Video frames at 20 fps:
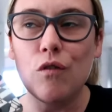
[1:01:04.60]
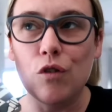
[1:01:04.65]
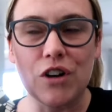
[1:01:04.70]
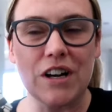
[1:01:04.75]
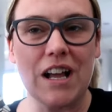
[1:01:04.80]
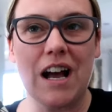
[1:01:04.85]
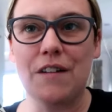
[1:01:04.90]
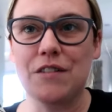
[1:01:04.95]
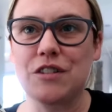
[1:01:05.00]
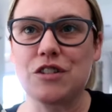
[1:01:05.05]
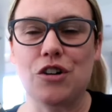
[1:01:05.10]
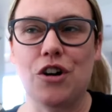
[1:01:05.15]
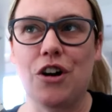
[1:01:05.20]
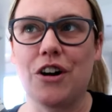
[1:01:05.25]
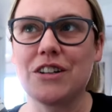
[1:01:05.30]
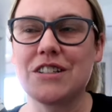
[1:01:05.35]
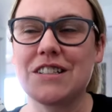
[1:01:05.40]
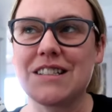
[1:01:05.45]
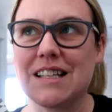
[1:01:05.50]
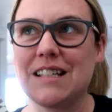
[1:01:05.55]
Four and a half
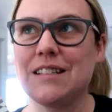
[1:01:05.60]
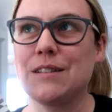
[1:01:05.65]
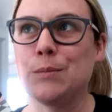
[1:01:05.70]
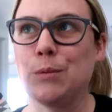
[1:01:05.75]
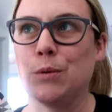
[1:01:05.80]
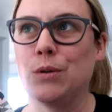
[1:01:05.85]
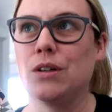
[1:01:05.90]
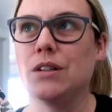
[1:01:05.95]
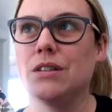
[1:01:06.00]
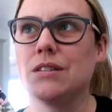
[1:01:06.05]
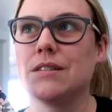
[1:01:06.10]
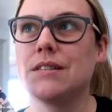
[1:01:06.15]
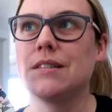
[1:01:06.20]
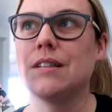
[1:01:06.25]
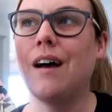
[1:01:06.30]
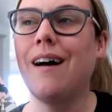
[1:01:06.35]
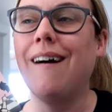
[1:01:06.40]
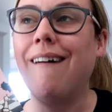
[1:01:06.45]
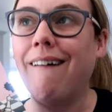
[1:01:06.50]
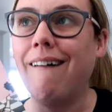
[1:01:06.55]
stars. This
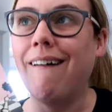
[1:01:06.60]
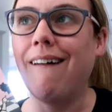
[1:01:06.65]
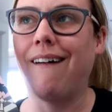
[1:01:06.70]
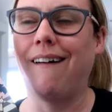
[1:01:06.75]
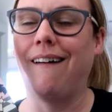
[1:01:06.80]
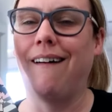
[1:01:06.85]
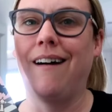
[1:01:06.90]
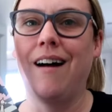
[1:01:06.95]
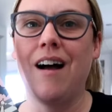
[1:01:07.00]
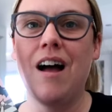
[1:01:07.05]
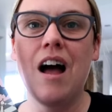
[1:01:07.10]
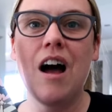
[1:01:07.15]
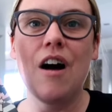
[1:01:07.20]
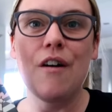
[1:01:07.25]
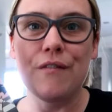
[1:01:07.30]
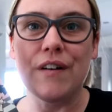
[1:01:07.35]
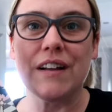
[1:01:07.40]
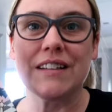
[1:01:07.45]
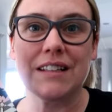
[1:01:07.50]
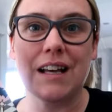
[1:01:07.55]
was
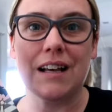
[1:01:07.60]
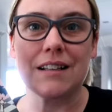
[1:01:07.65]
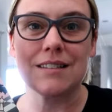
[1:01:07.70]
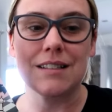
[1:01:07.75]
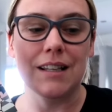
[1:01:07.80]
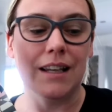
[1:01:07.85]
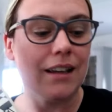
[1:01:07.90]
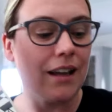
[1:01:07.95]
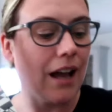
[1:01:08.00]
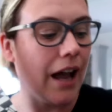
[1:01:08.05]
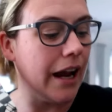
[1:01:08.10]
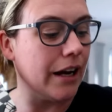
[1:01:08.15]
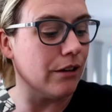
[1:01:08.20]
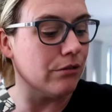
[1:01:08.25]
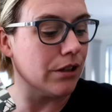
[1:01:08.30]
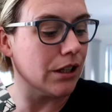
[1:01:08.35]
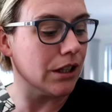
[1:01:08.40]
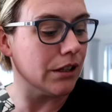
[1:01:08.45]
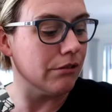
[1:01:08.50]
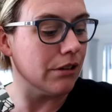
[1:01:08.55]
fantastic. I
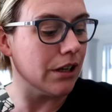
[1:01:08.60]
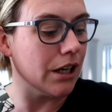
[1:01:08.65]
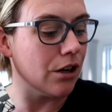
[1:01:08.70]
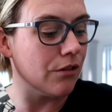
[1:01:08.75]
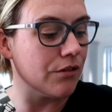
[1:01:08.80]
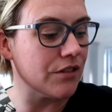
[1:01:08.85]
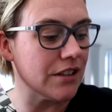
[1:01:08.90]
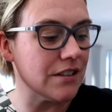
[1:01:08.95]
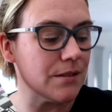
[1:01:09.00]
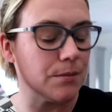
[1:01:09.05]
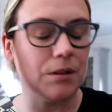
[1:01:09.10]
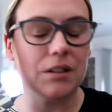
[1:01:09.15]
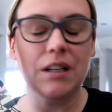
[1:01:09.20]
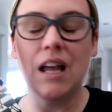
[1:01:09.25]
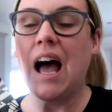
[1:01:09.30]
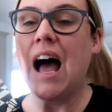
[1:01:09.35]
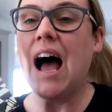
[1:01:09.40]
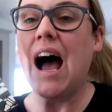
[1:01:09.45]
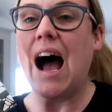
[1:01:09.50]
really, really love this one.